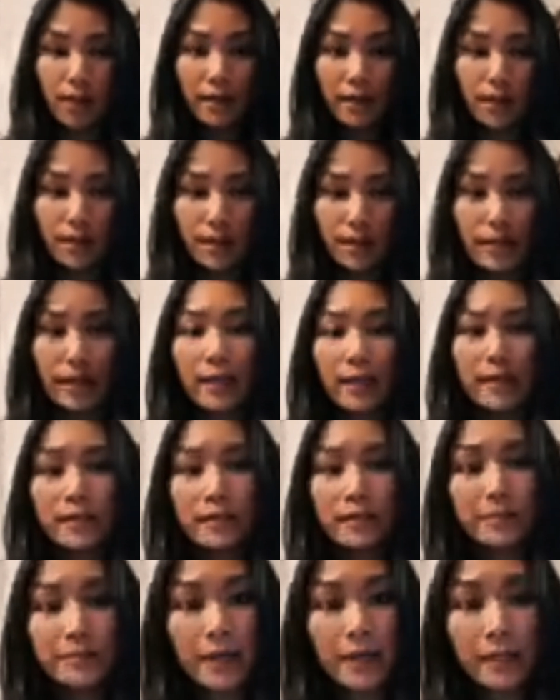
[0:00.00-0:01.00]
Hi
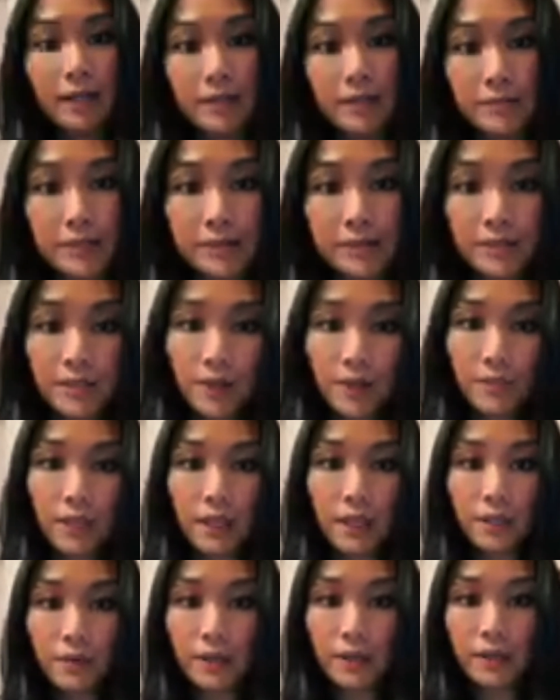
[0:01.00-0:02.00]
Hayden, my name is
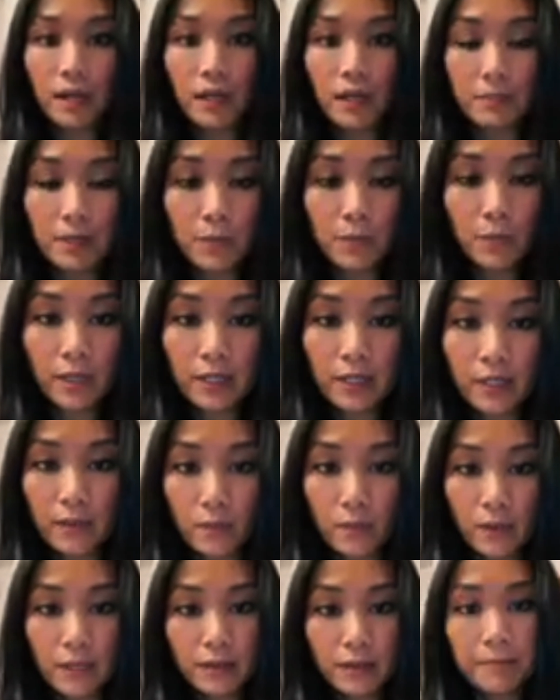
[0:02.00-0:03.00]
Noeko and I'll be
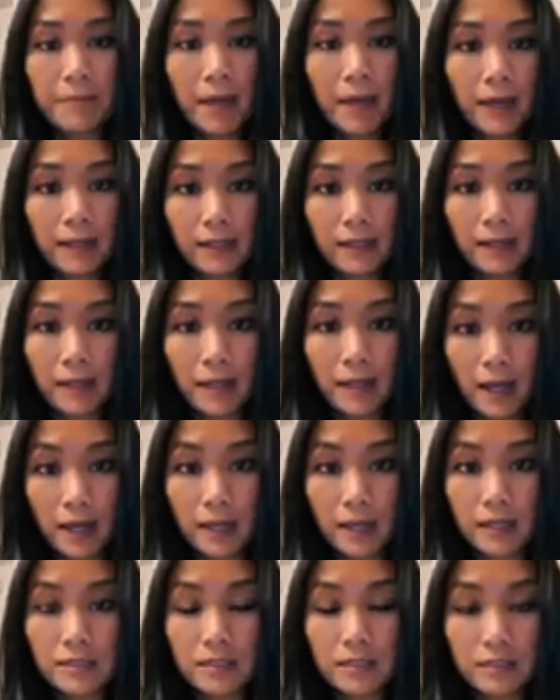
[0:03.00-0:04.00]
working with Maddie
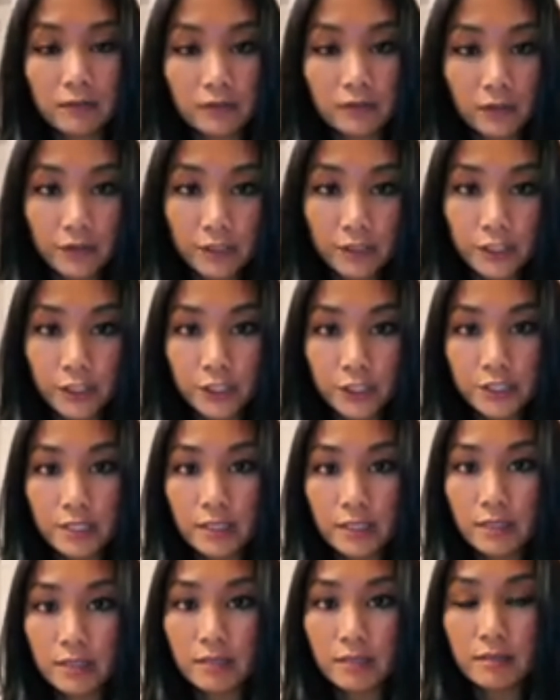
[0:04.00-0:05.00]
as the floor
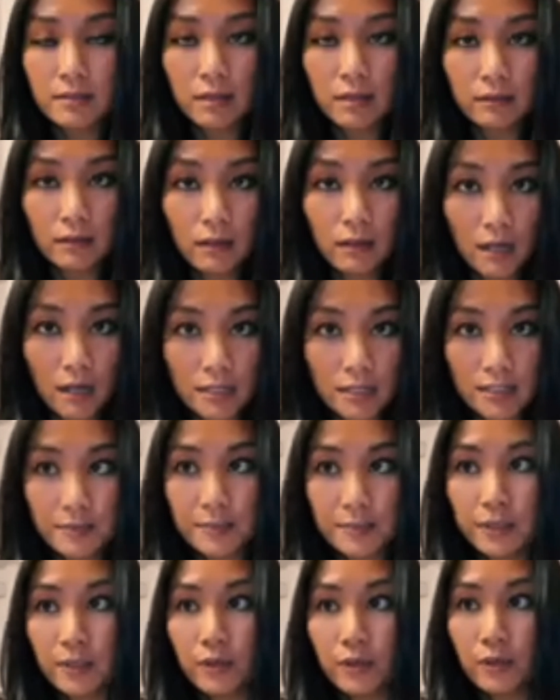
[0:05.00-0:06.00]
nurses at the
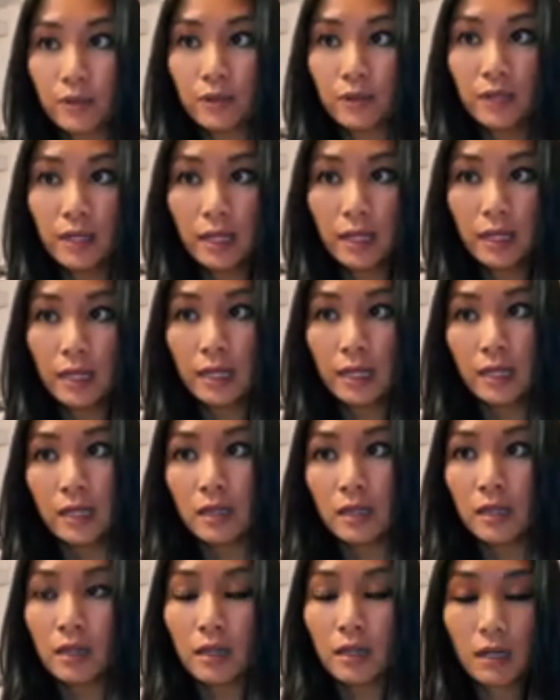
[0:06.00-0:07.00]
hospital
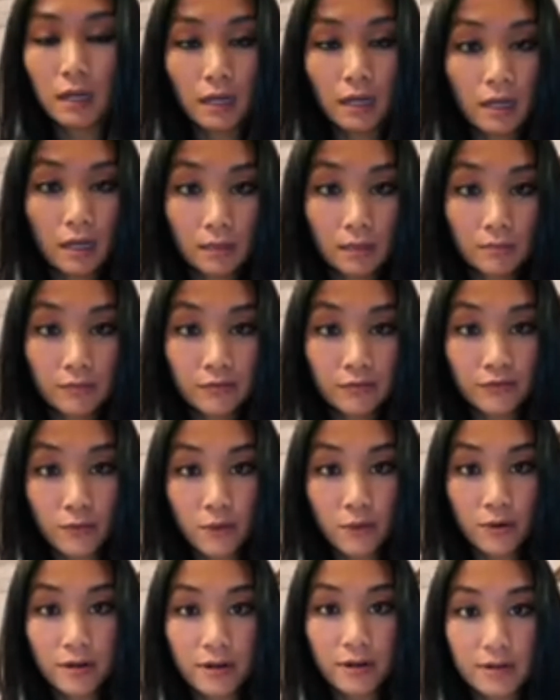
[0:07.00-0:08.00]

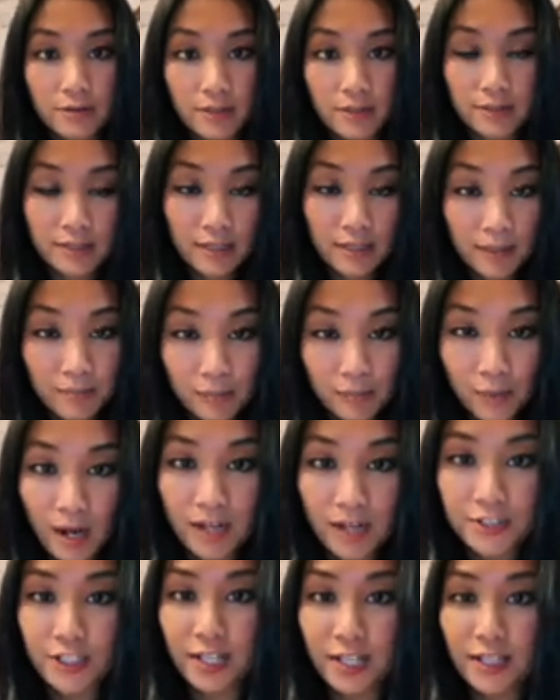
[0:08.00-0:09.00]
for the SIM
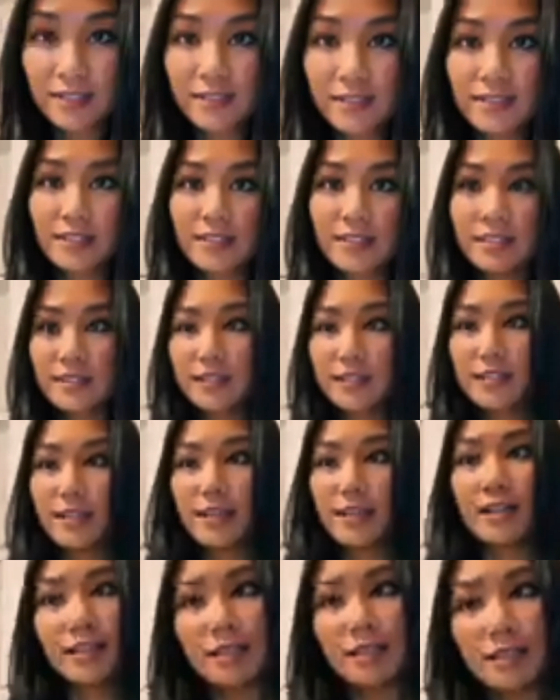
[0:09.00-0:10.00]
project.
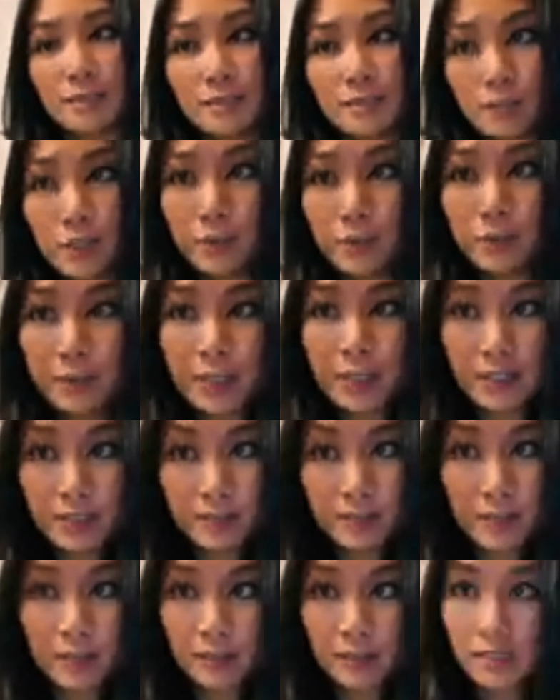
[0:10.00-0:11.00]
We will be
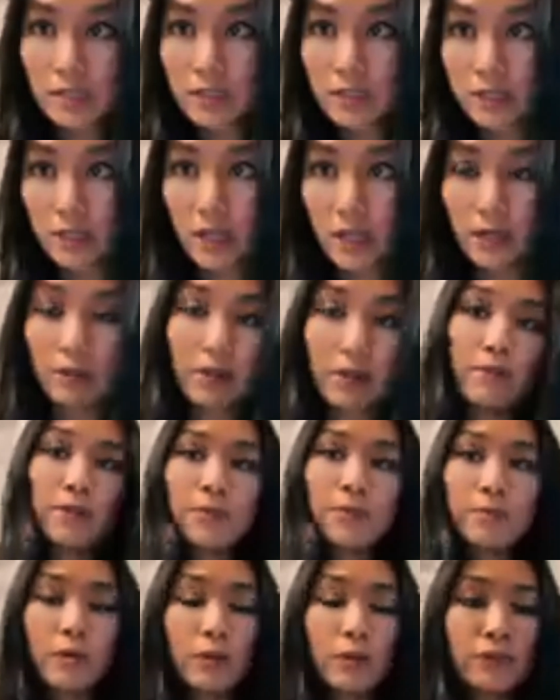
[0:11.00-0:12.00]
expecting to hear a
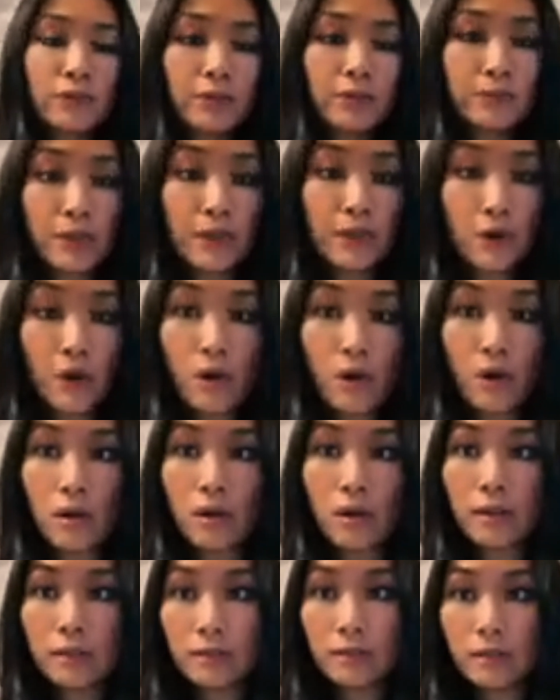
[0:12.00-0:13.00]
report from you
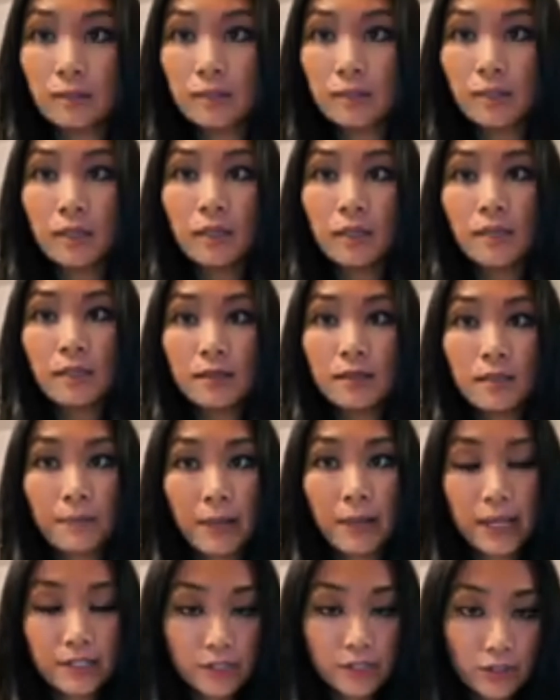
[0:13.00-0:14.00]
on the
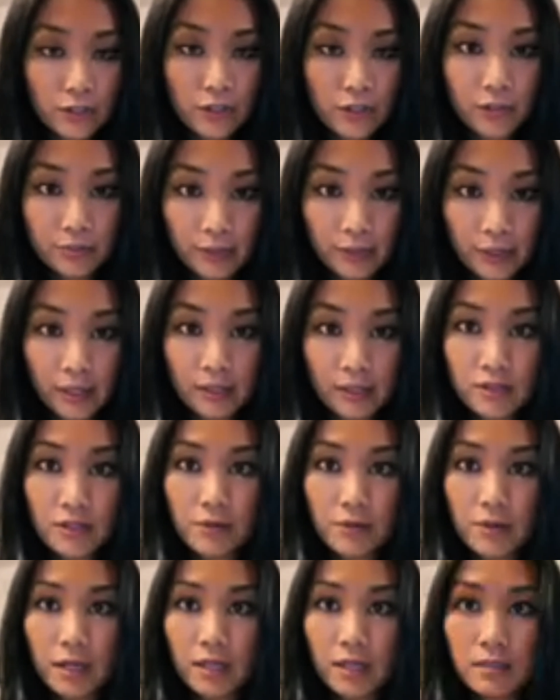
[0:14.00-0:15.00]
patient you're bringing
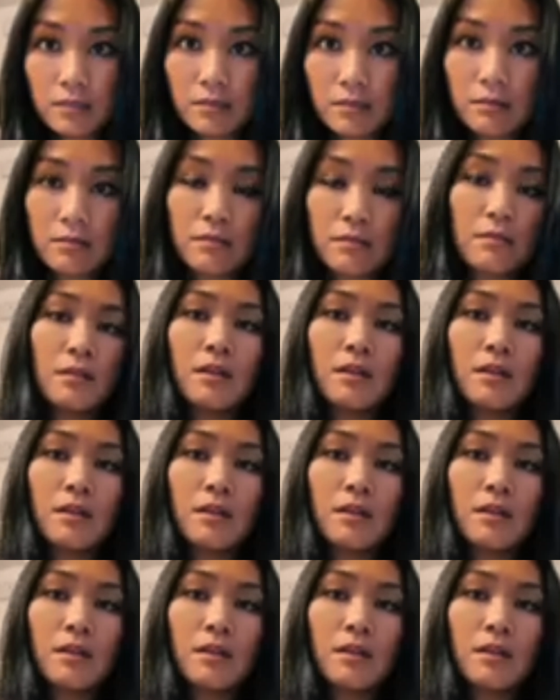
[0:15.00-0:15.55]
to us.